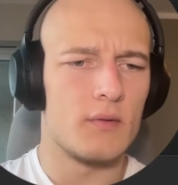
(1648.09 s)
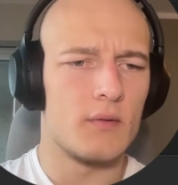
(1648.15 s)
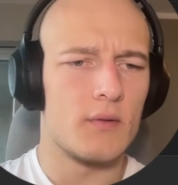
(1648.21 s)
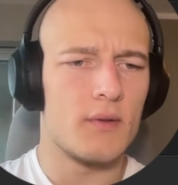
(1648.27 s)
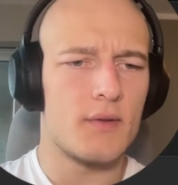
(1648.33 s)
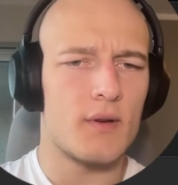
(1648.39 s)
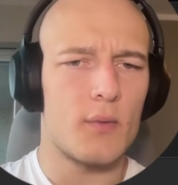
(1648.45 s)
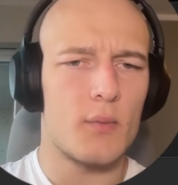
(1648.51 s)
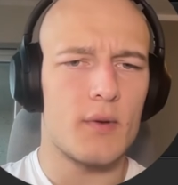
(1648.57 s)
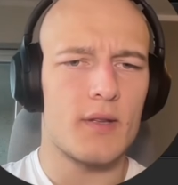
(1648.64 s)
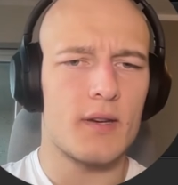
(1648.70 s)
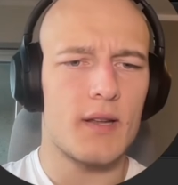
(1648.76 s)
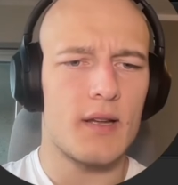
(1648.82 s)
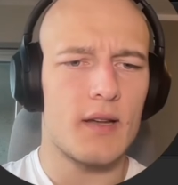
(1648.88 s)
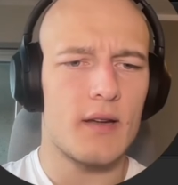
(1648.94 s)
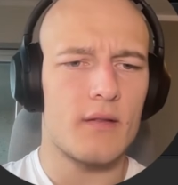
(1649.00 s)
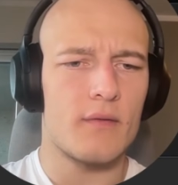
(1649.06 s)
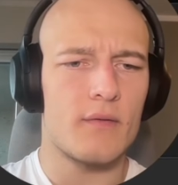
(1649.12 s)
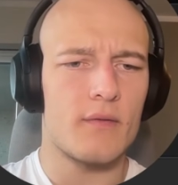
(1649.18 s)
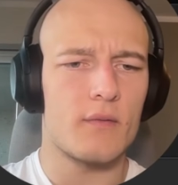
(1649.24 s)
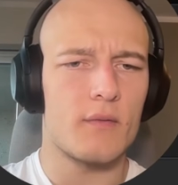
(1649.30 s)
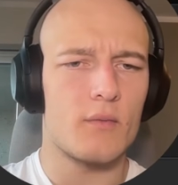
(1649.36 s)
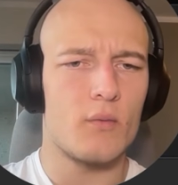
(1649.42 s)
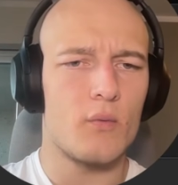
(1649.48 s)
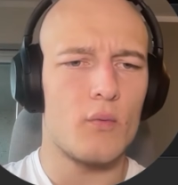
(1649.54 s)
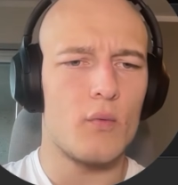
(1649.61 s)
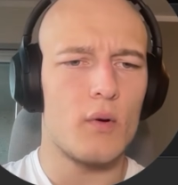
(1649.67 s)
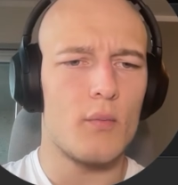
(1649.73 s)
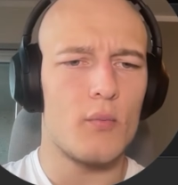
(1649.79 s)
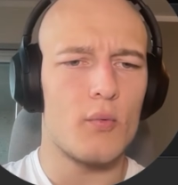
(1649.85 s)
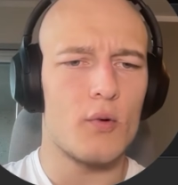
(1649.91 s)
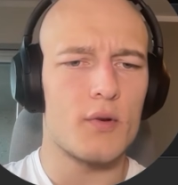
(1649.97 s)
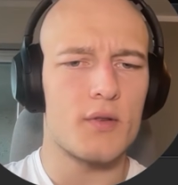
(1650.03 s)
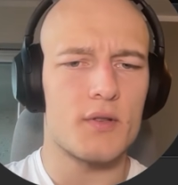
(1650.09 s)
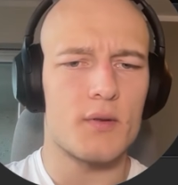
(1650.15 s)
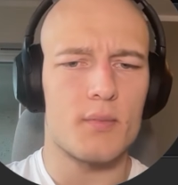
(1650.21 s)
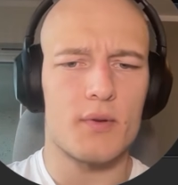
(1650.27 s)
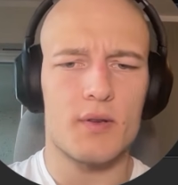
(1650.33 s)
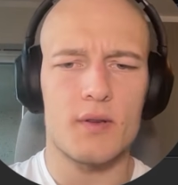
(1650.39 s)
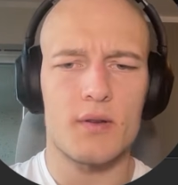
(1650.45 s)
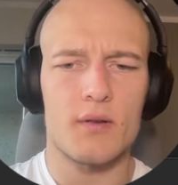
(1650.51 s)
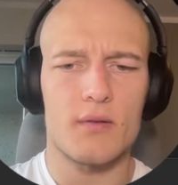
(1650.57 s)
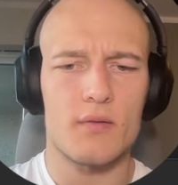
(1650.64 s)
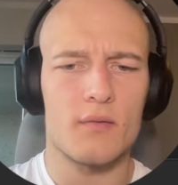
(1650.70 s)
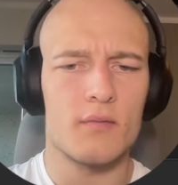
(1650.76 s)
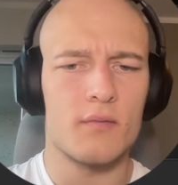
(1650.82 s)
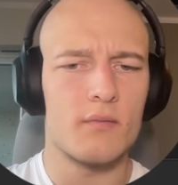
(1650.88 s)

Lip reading: so that we can have one more just up here.